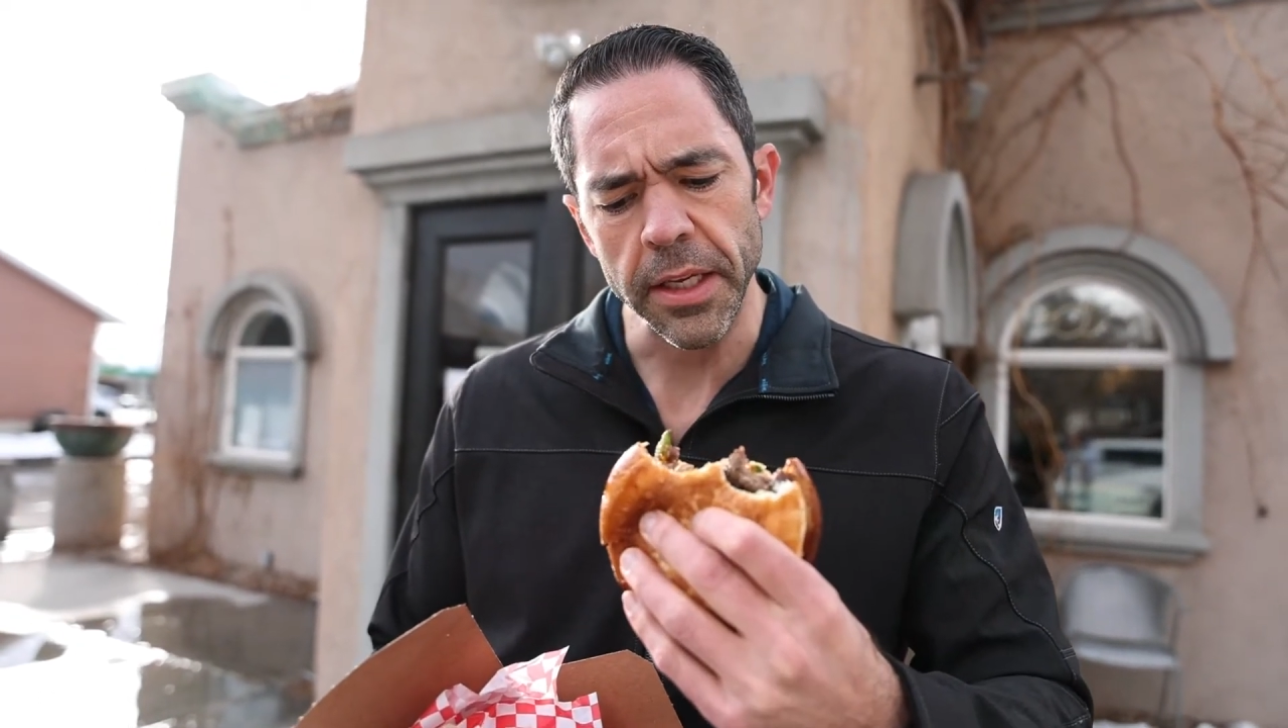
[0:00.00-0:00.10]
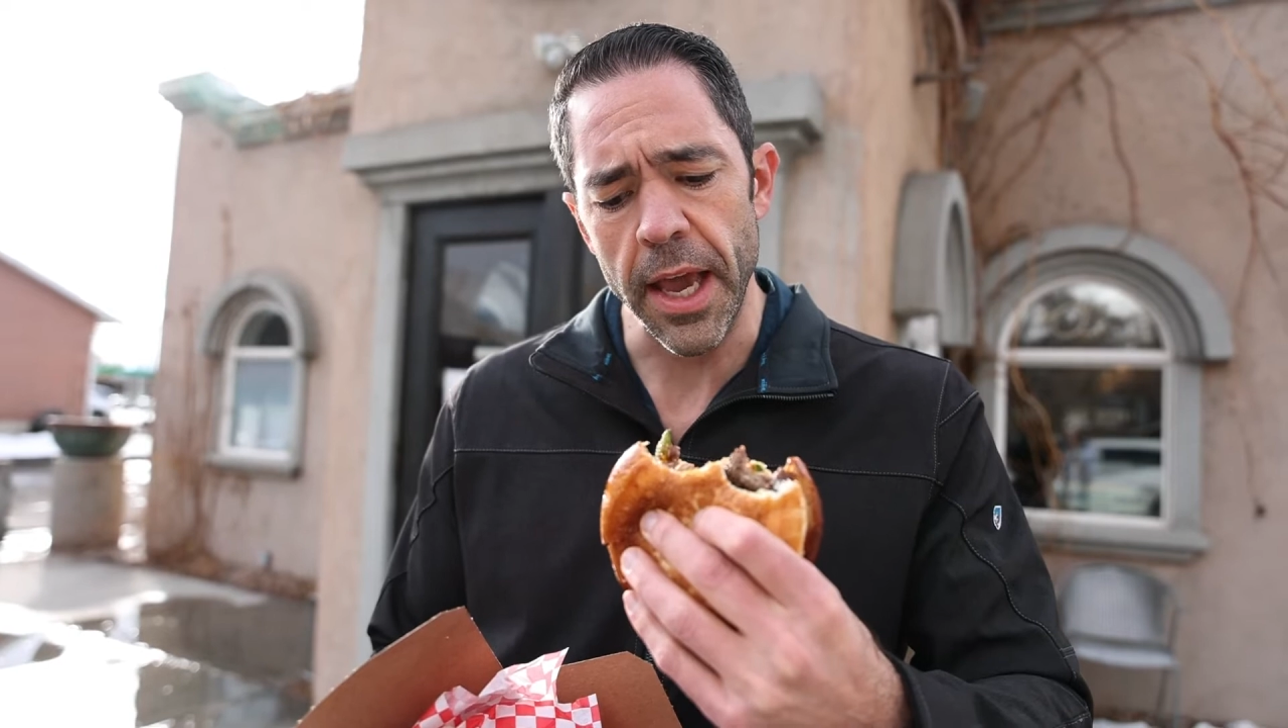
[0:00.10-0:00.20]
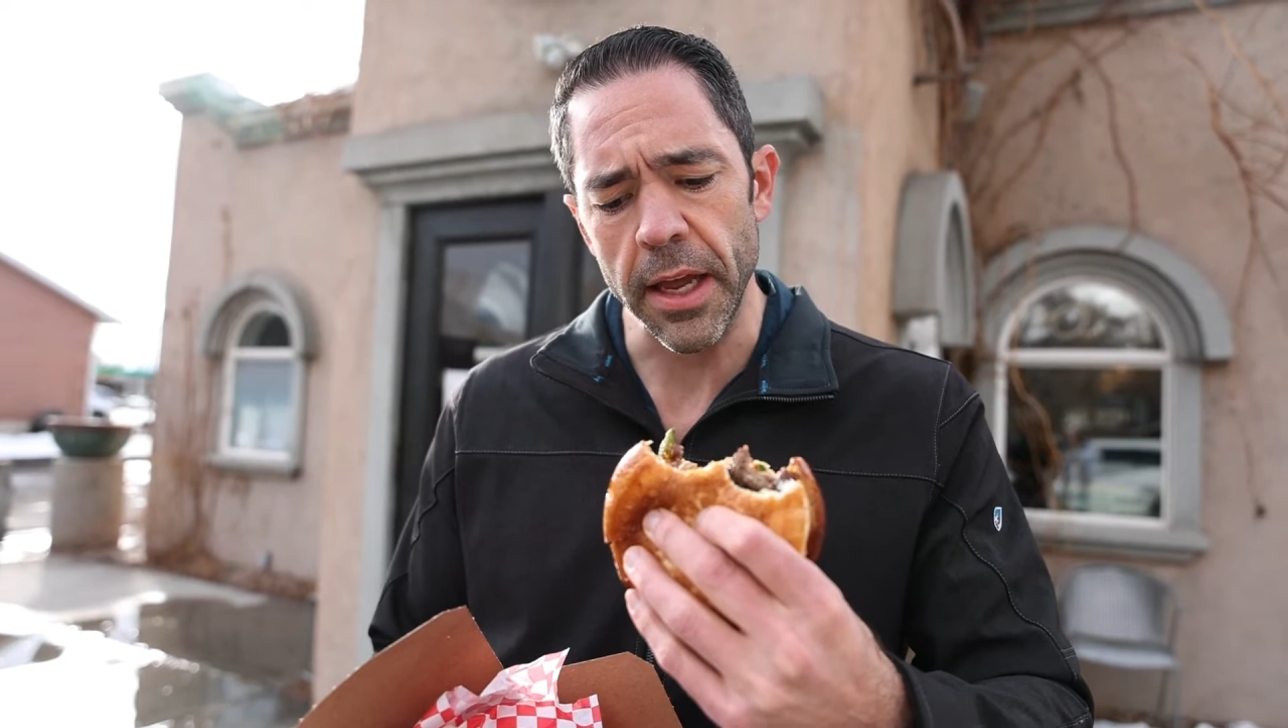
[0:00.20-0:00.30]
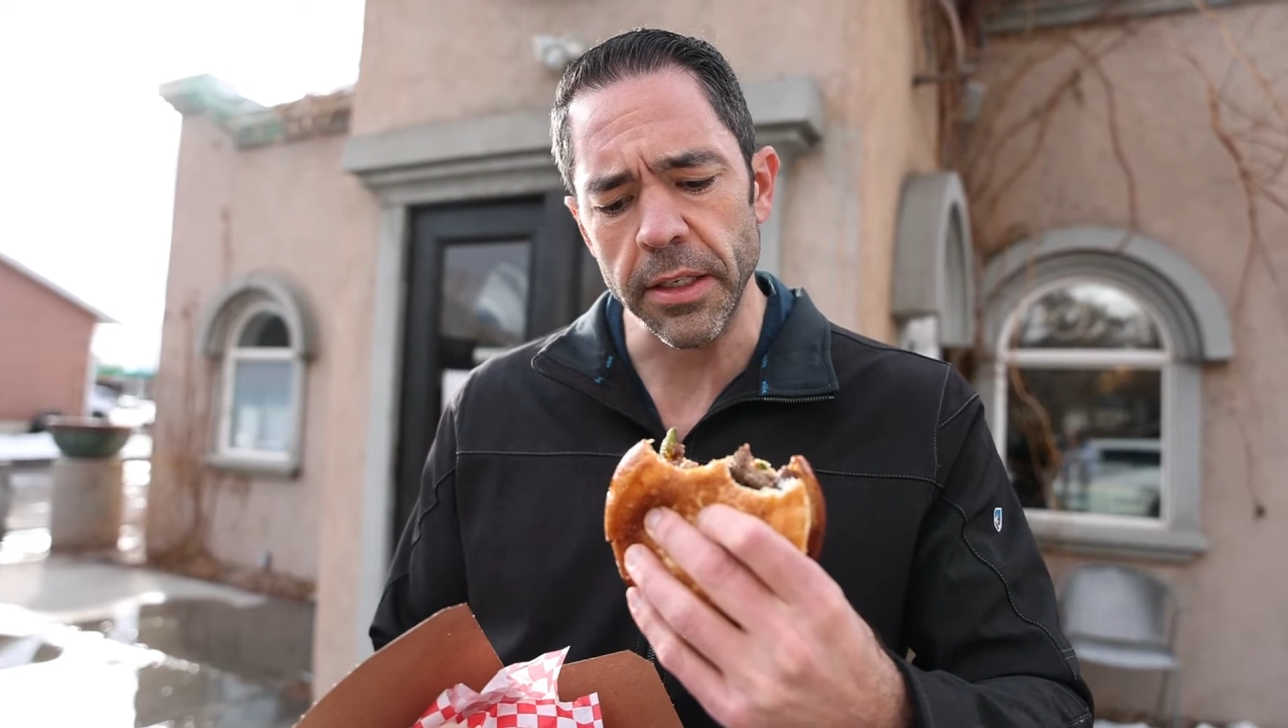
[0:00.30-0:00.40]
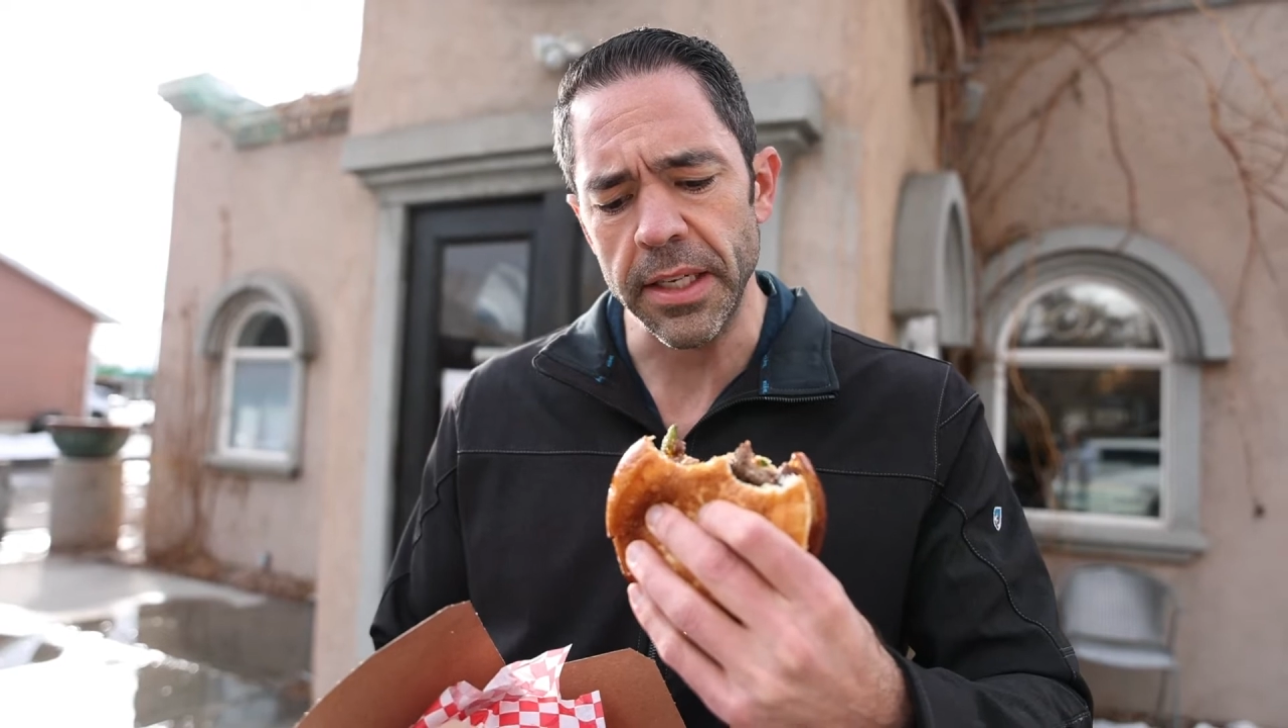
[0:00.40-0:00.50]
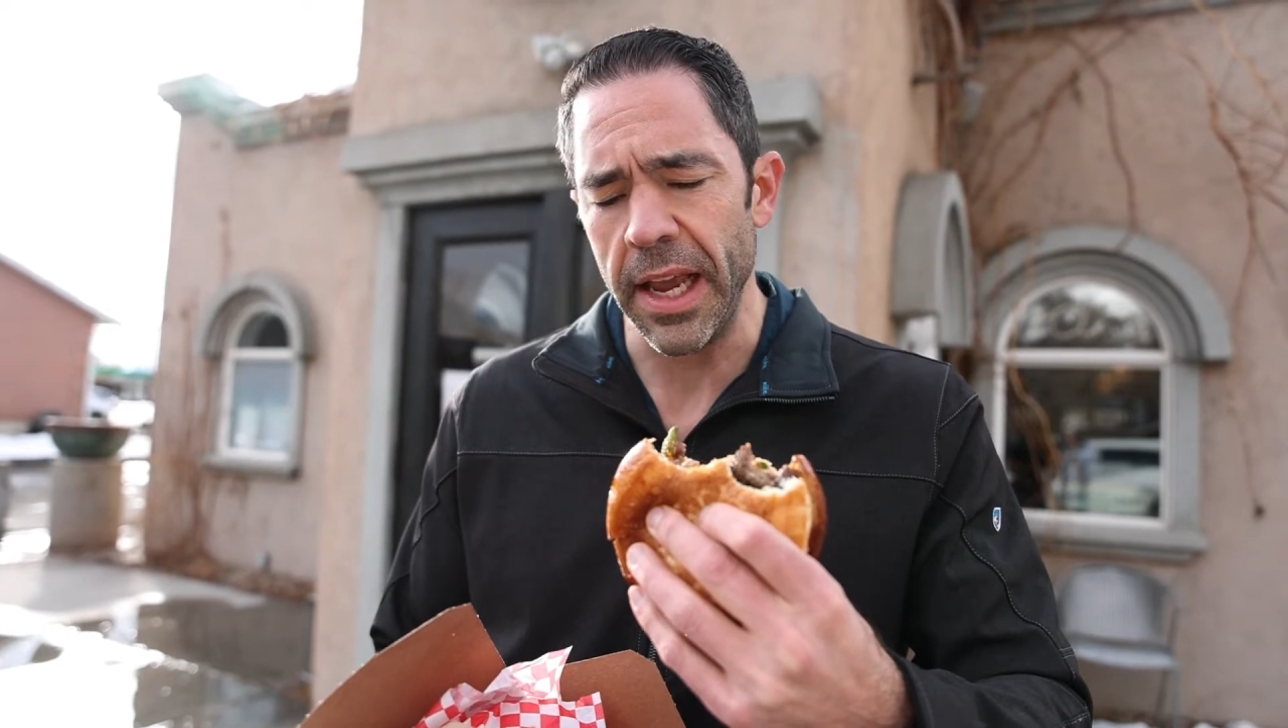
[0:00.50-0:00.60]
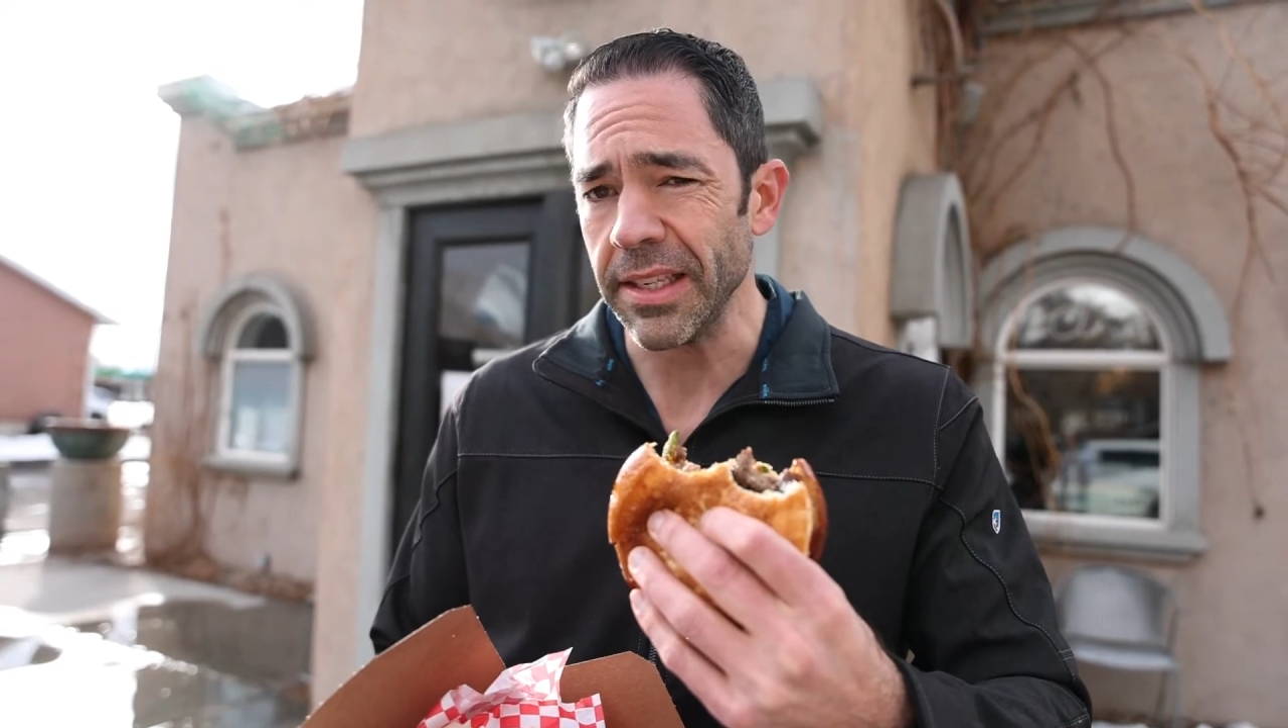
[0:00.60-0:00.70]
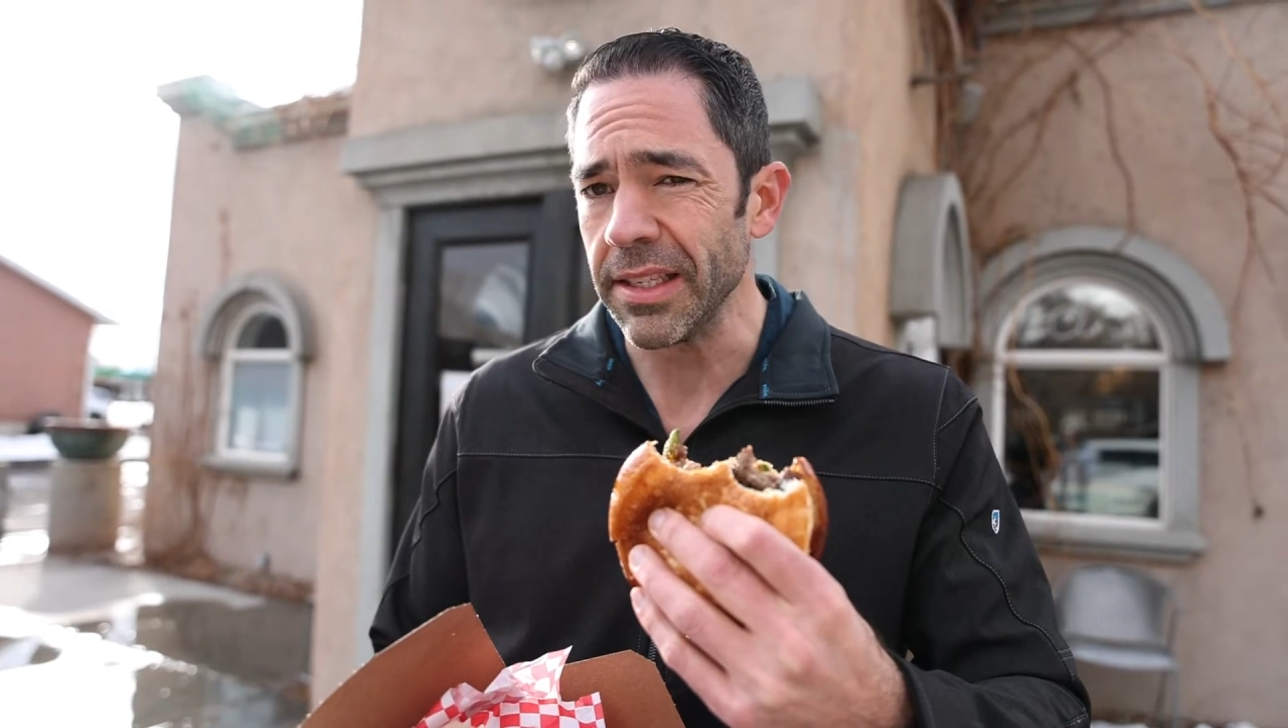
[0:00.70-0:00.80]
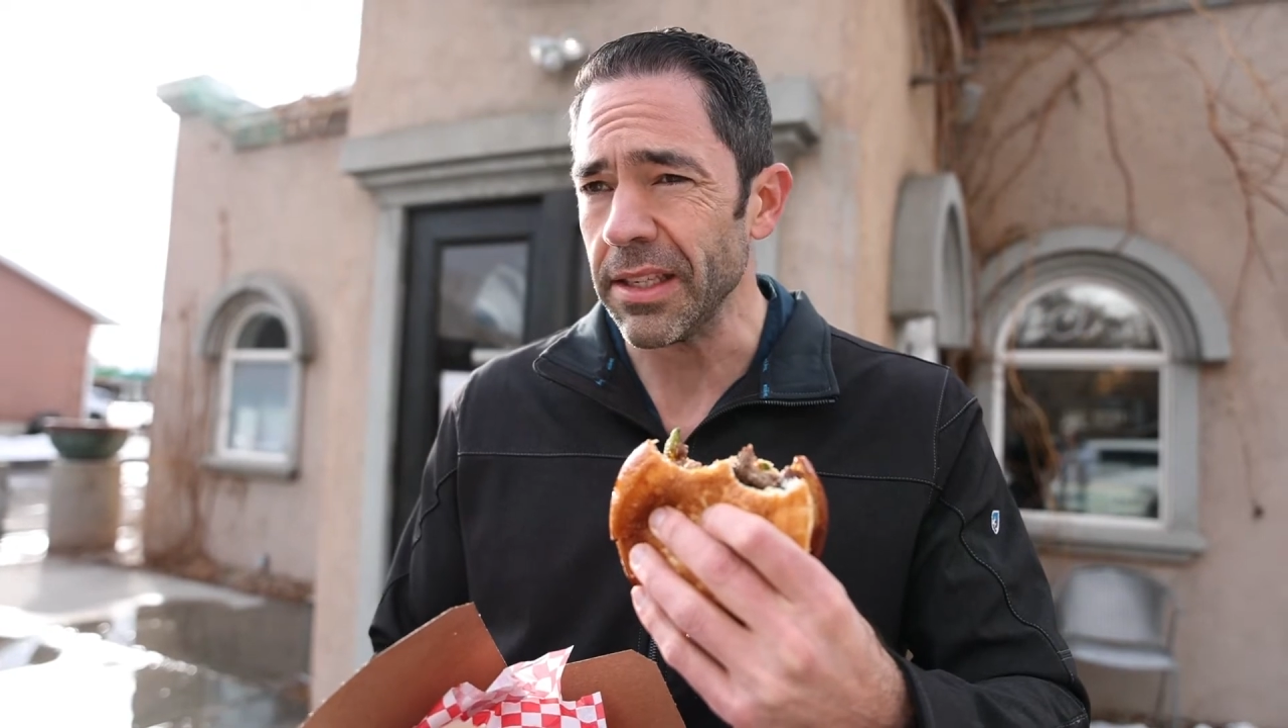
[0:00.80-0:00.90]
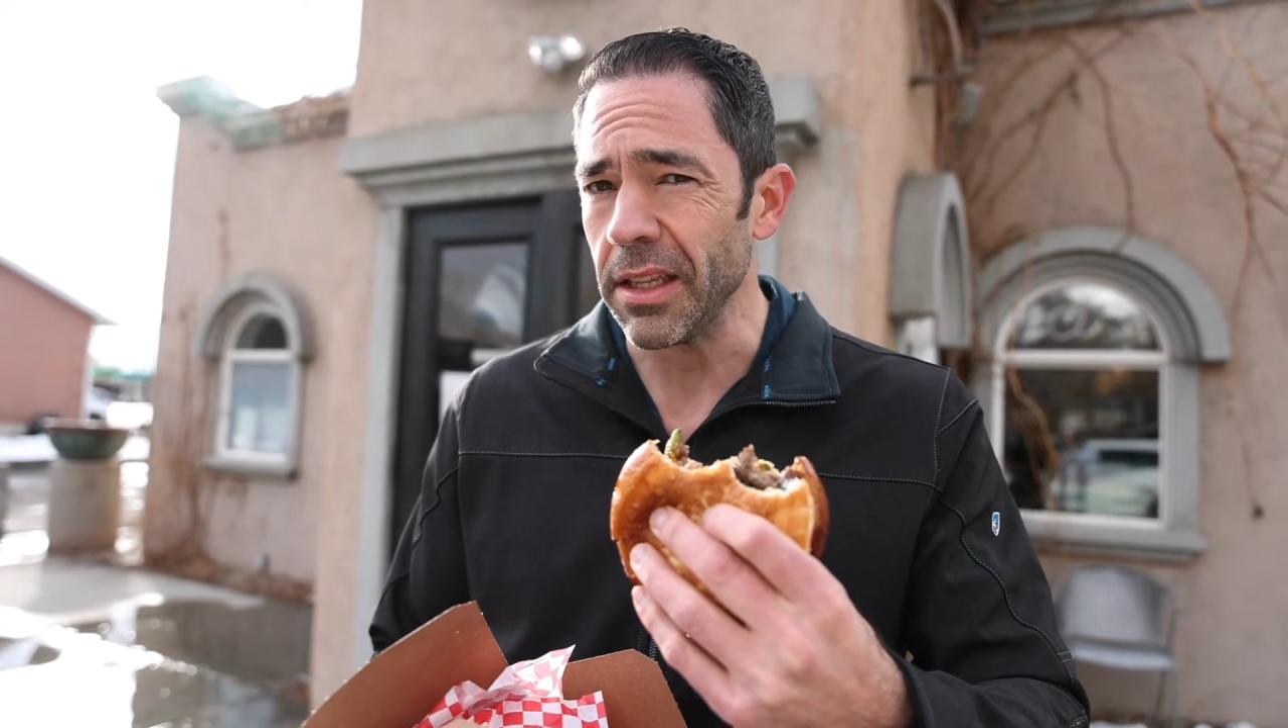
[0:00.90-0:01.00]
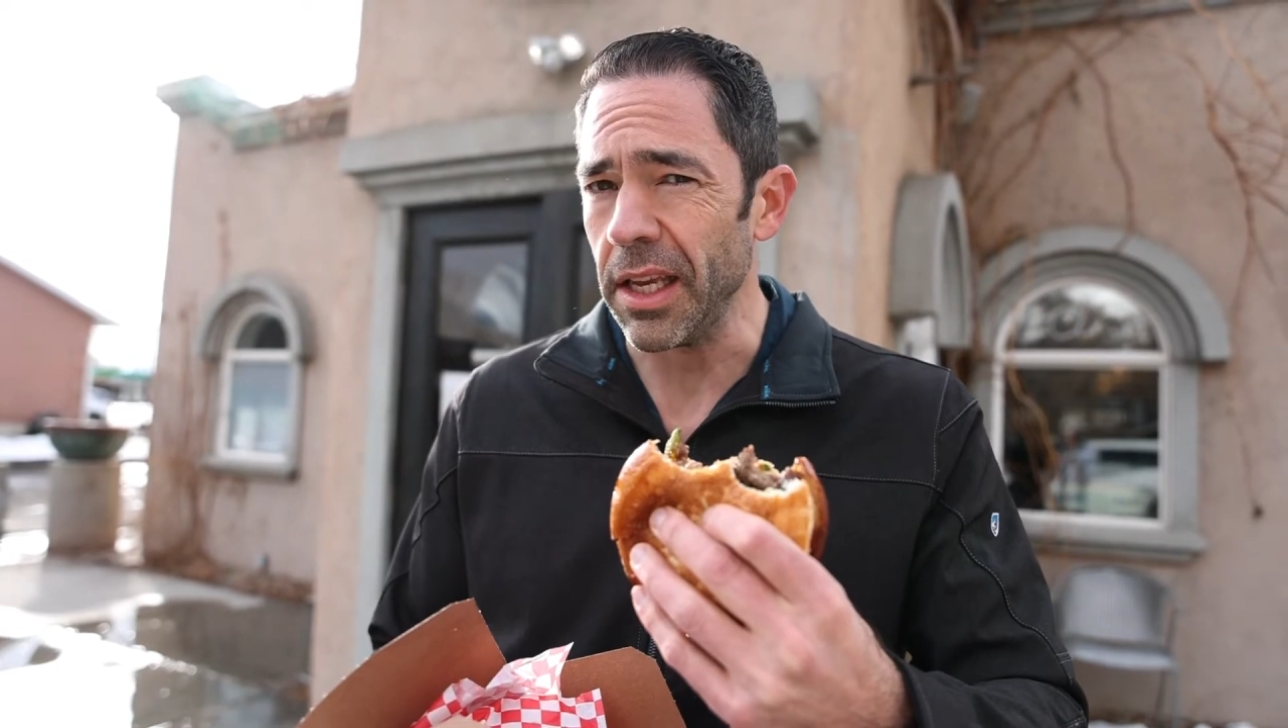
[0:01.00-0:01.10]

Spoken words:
Can't taste